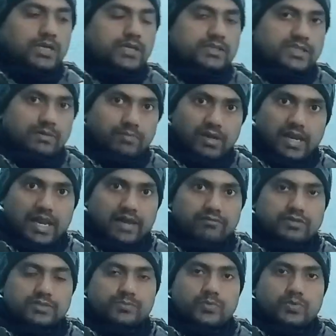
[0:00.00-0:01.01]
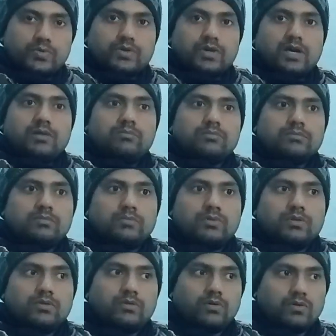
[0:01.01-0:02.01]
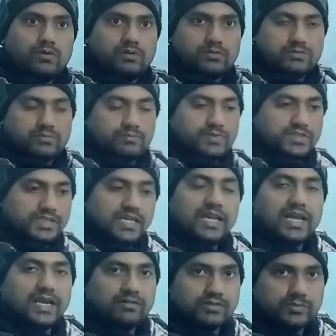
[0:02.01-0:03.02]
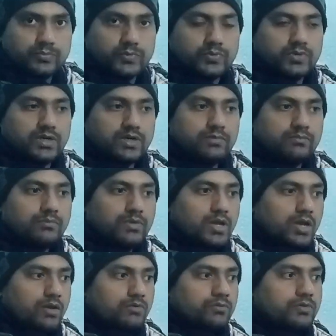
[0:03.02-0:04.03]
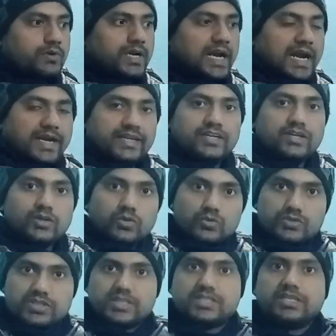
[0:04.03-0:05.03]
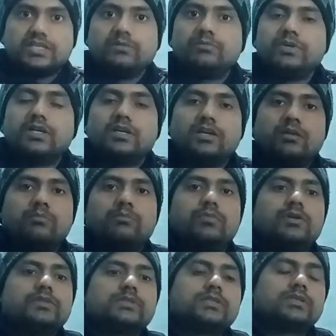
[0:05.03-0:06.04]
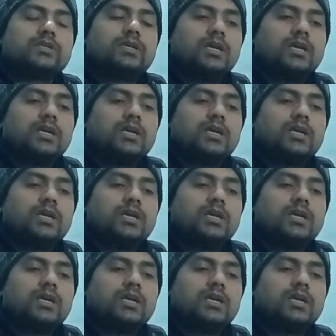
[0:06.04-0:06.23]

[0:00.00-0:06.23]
assembly language program or machine language program for adding two 16-bit numbers